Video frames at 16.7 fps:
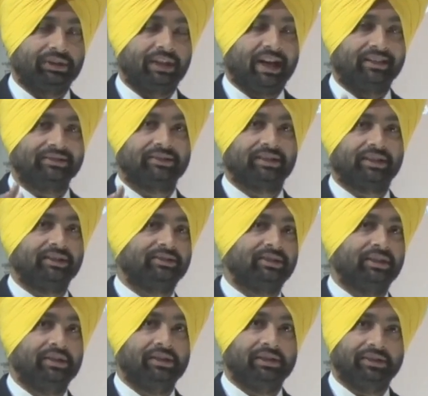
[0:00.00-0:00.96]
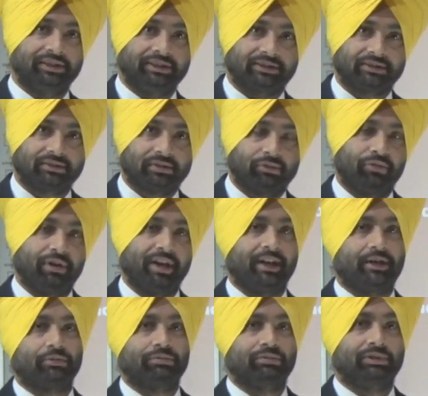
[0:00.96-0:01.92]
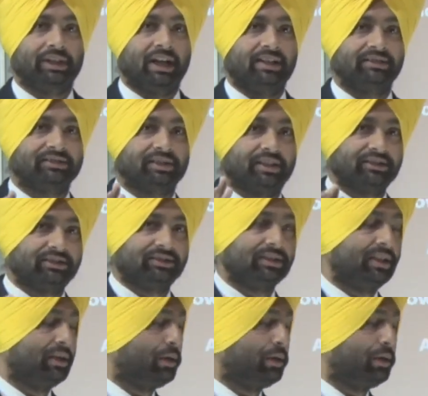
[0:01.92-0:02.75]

The answer is yes, very true. The answer is